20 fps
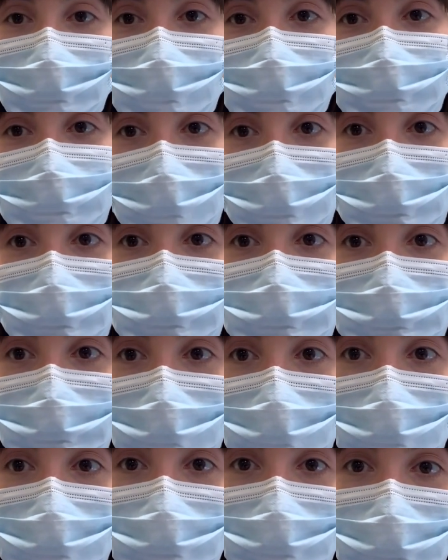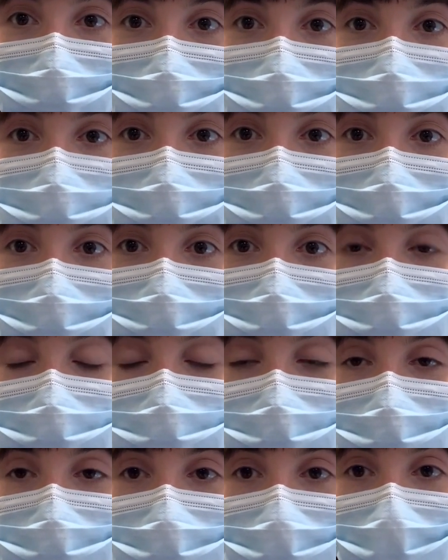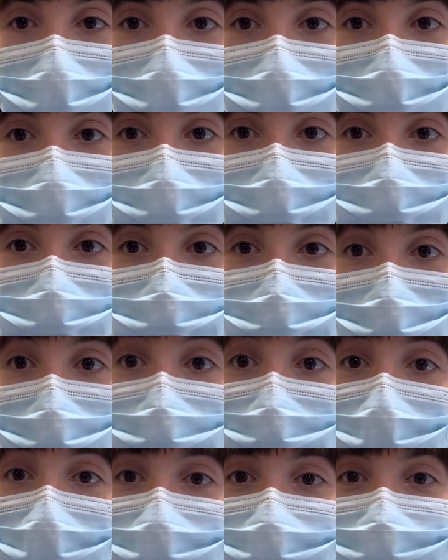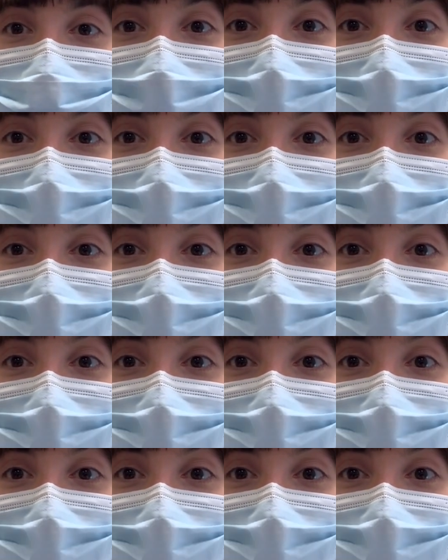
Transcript: the salbutamol, who was a bit wheezy and short of breath,